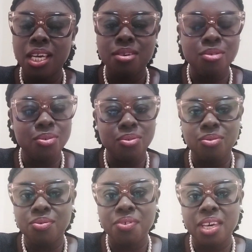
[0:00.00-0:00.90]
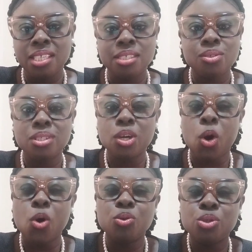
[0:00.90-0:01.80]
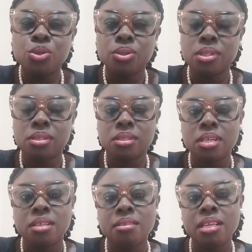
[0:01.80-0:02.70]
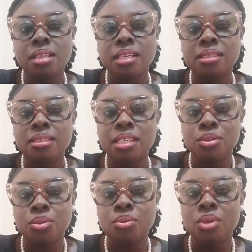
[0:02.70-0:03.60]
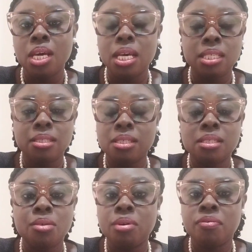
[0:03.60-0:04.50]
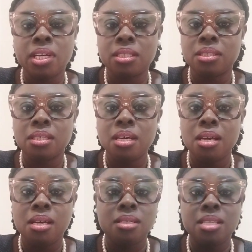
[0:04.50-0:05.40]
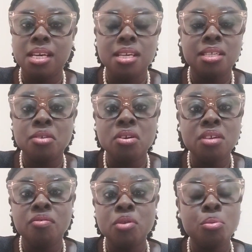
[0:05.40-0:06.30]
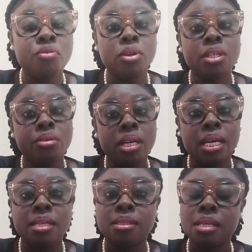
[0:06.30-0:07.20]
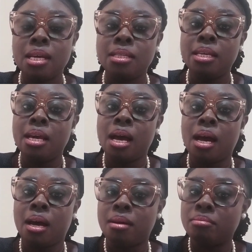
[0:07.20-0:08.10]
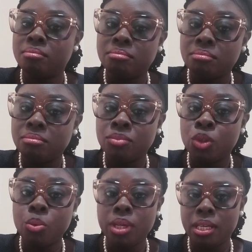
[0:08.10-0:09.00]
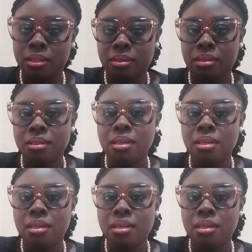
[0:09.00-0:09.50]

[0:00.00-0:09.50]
No, it is not a conscious thing that they do. It's just a reflex. They don't even know before they realize they are doing it.